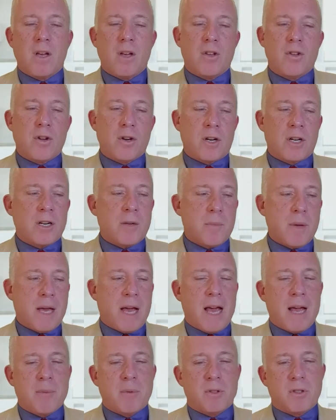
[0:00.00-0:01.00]
you're going to be
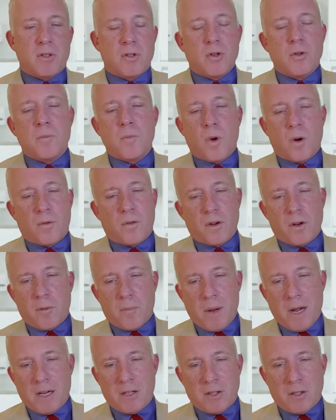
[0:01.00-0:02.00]
able to do more for your
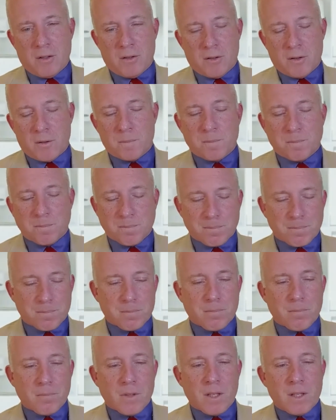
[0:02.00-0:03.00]
patients.
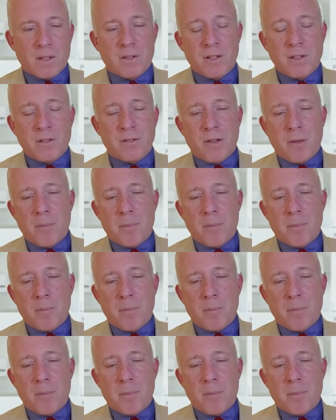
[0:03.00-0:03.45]
Since